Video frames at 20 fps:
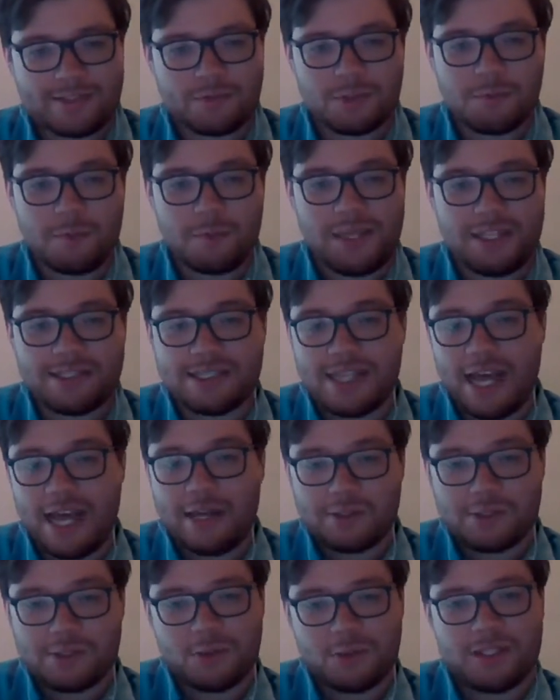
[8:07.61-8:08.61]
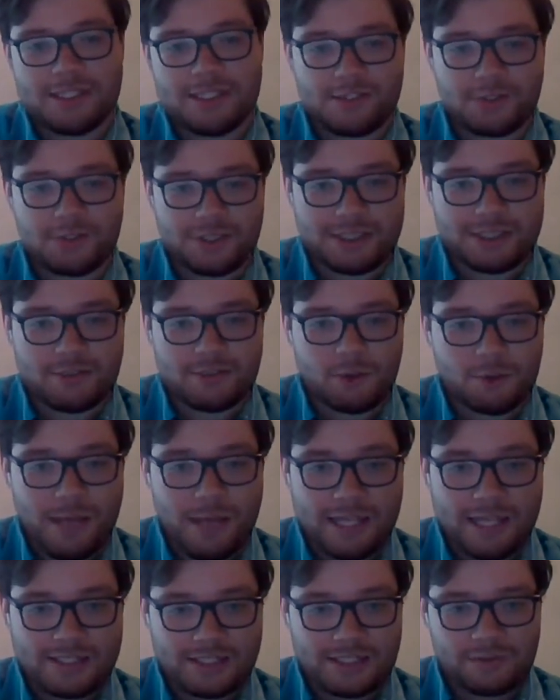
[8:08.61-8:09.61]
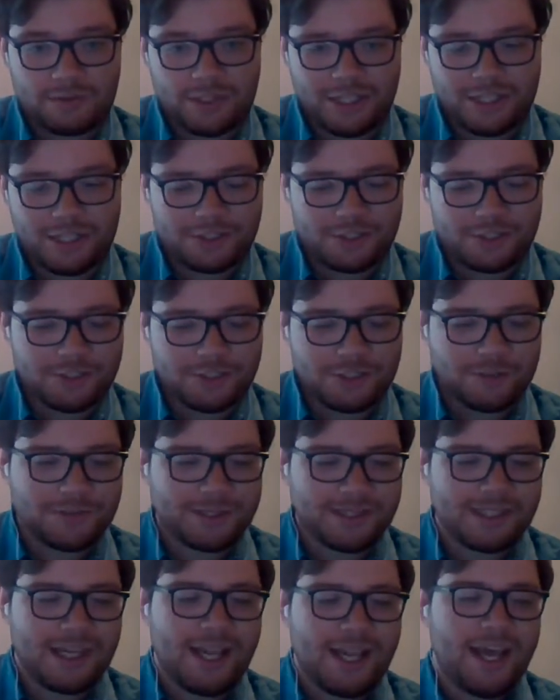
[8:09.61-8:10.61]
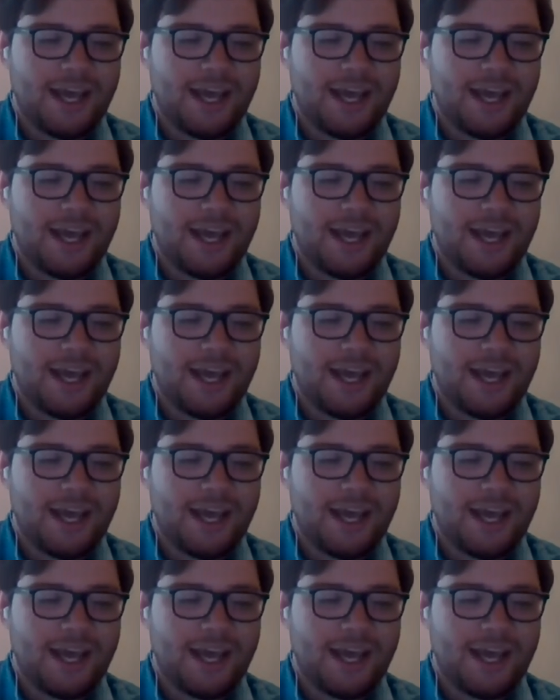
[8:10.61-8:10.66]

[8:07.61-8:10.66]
which means I was always interested in romantic relationships.